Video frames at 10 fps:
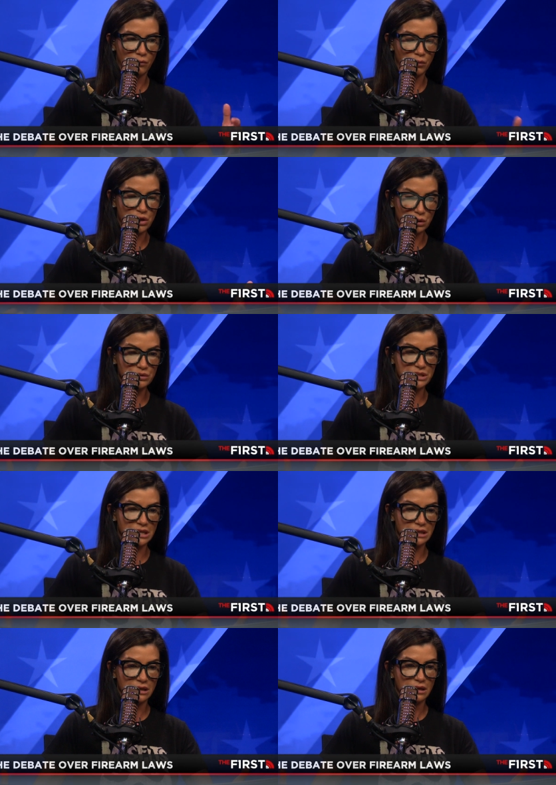
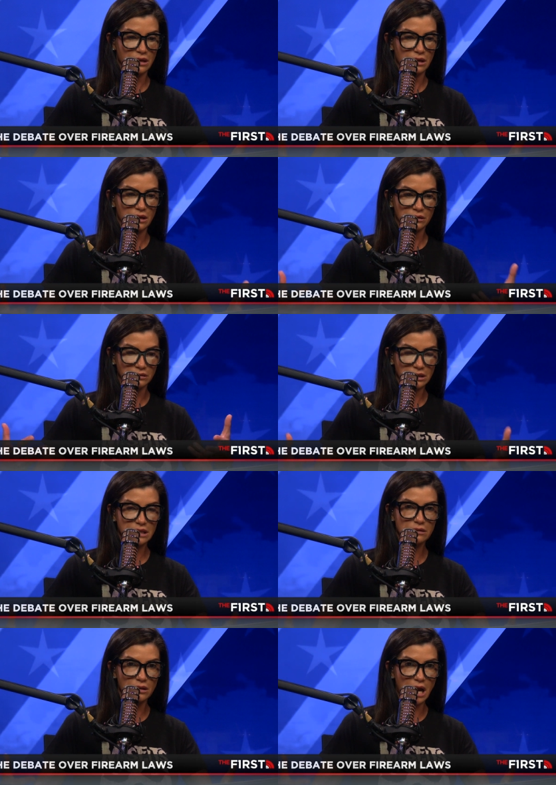using
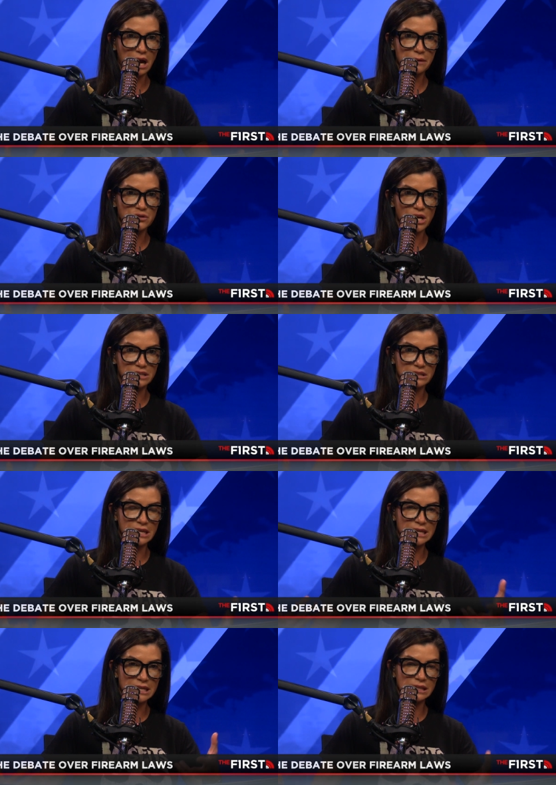legal objects
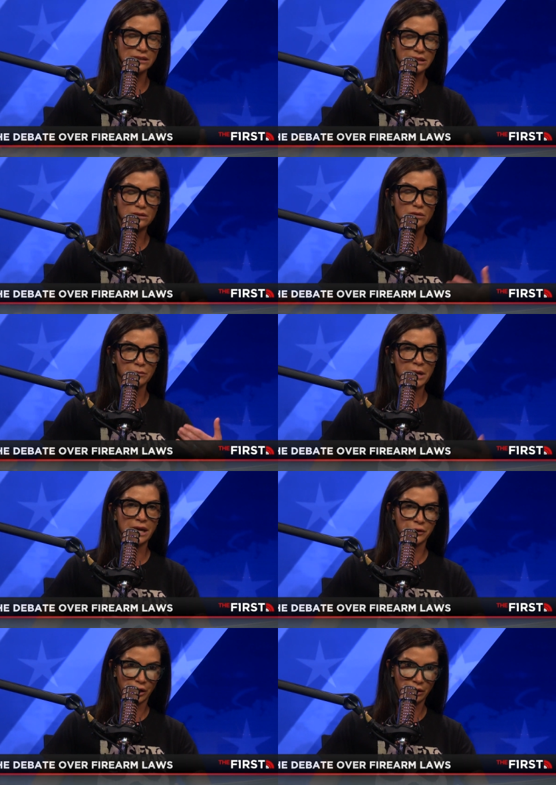in an illegal
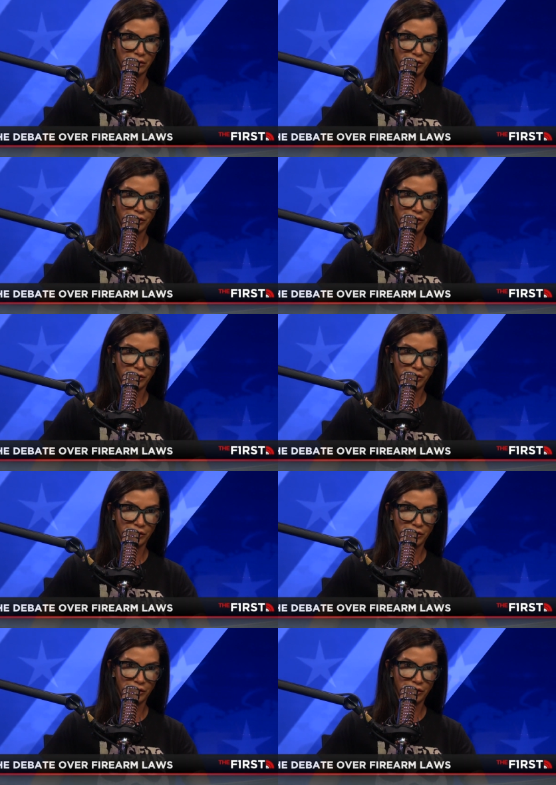manner.